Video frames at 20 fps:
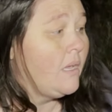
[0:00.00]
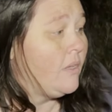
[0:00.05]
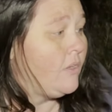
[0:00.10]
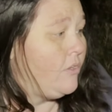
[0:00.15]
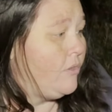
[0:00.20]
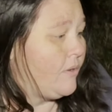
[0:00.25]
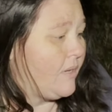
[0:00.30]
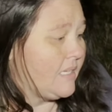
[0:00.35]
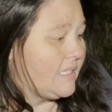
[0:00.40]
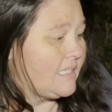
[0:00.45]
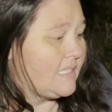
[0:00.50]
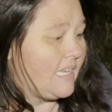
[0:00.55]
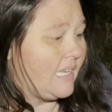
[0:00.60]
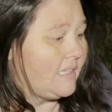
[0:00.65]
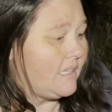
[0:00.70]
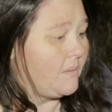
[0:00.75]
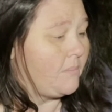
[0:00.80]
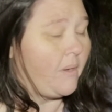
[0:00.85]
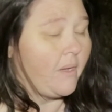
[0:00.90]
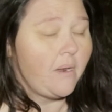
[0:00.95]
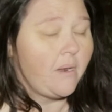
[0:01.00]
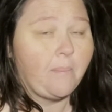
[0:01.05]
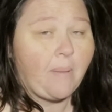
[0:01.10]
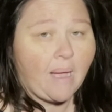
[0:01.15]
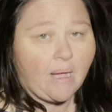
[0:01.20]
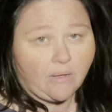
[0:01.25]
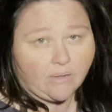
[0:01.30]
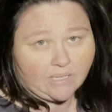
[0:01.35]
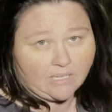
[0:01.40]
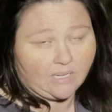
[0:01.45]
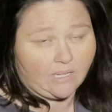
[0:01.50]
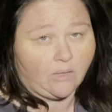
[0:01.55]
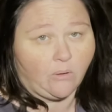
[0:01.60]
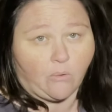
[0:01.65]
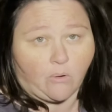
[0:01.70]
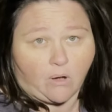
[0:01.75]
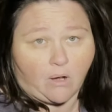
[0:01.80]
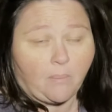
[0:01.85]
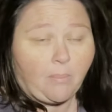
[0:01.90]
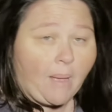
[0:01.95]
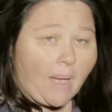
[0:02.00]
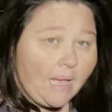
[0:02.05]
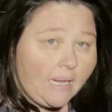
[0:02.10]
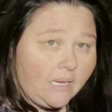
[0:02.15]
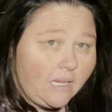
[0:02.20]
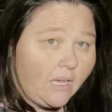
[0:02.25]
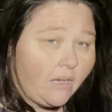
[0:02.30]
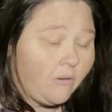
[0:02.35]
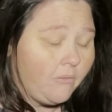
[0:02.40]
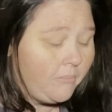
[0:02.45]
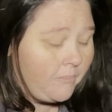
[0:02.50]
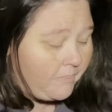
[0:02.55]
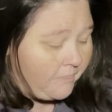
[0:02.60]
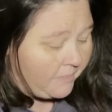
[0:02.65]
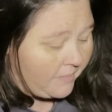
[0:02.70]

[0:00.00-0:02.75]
You can set them on a balcony or a patio.